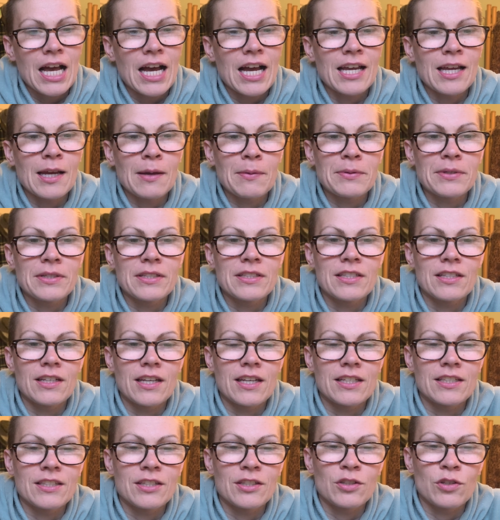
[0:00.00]
I opted to
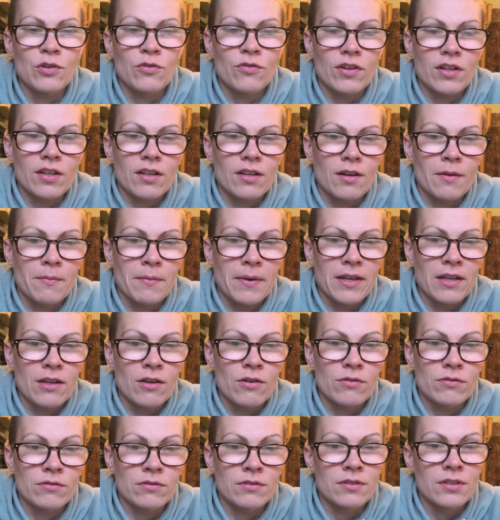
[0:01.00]
continue running on my
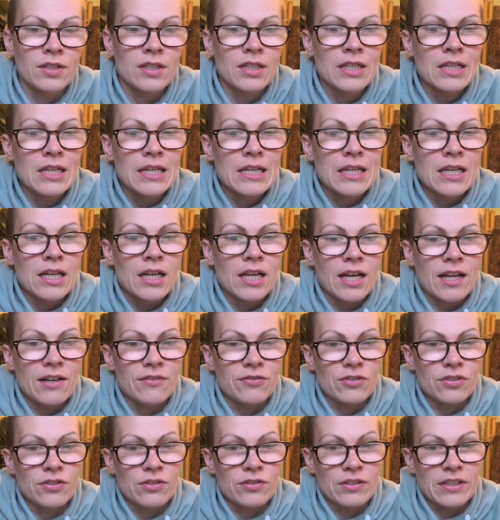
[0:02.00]
own
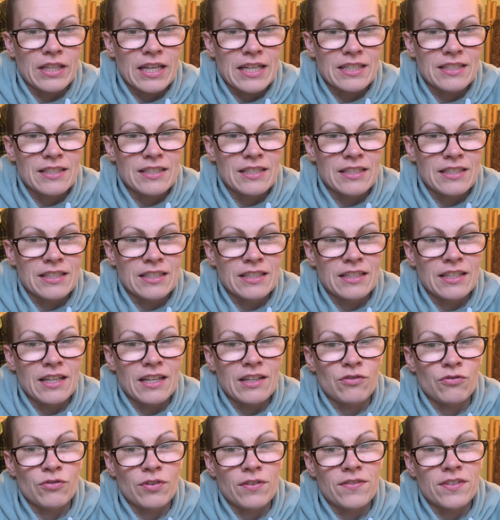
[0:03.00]
after that season
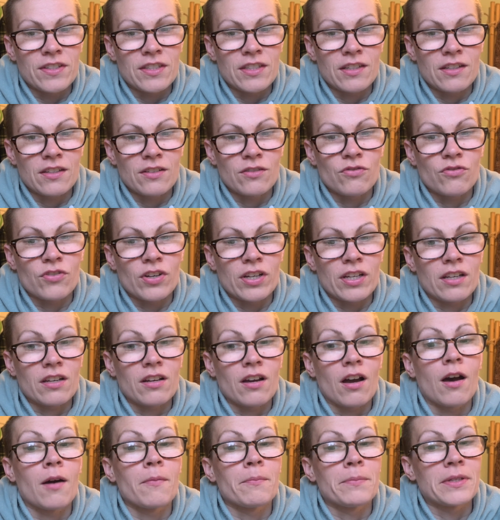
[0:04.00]
and revisit running
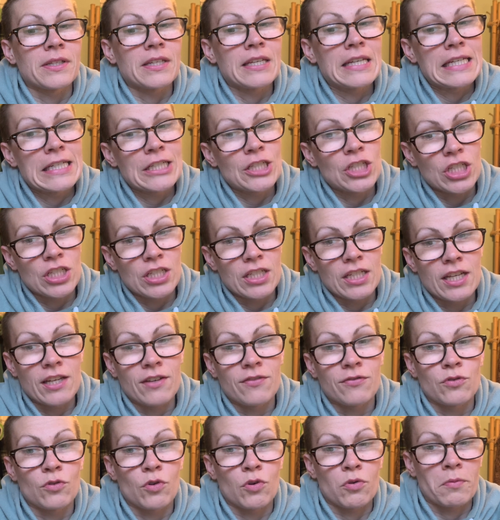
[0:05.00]
competition
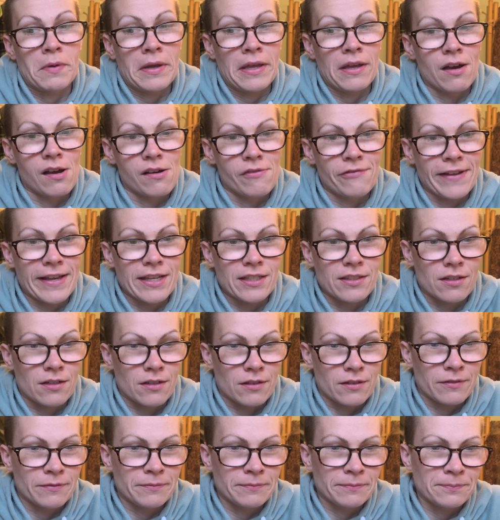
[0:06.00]
if Norway got
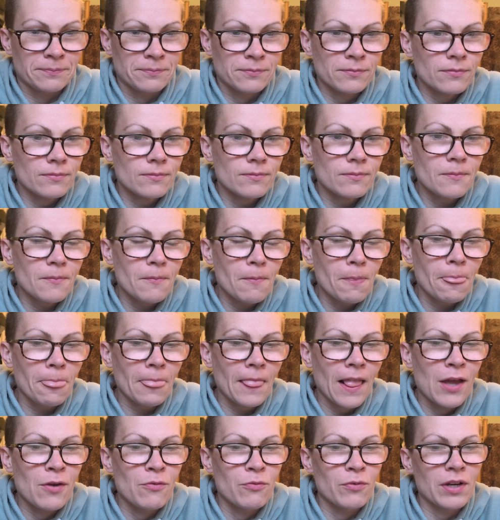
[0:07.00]
faster.
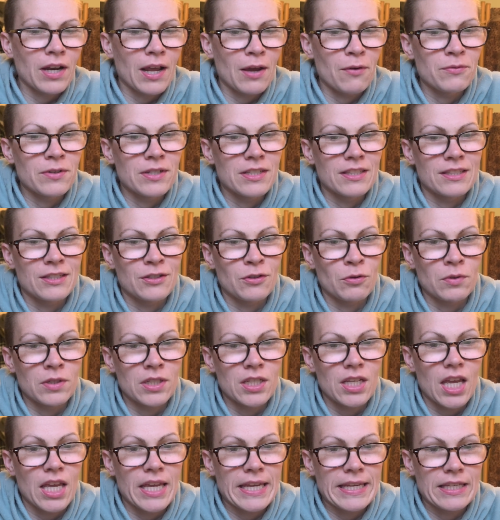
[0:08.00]
When I was
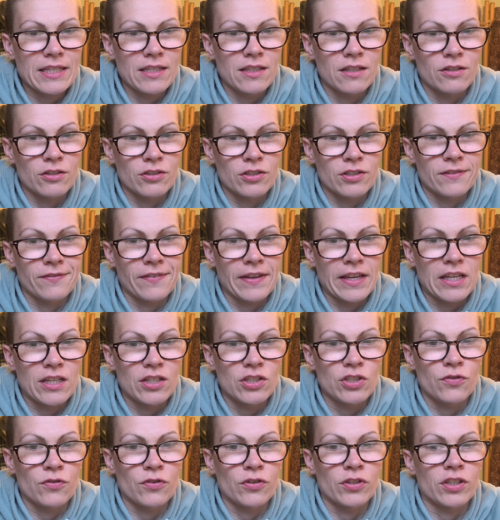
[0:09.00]
28 years of
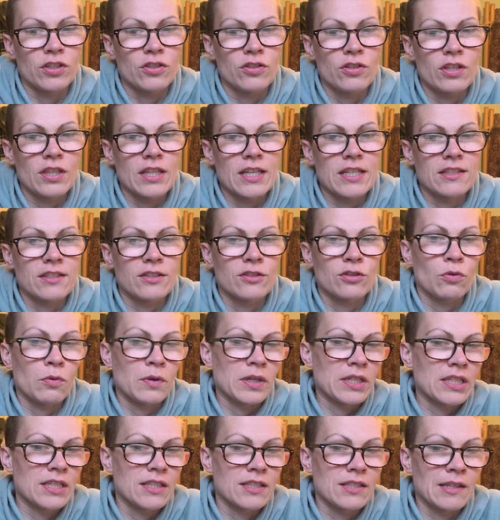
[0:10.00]
age for the
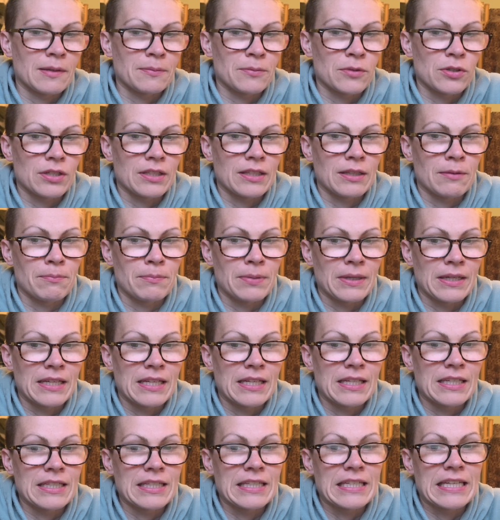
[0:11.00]
2020 Summer
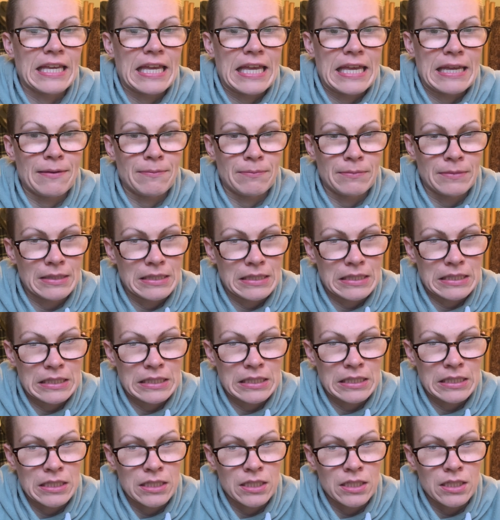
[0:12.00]
Olympic Games,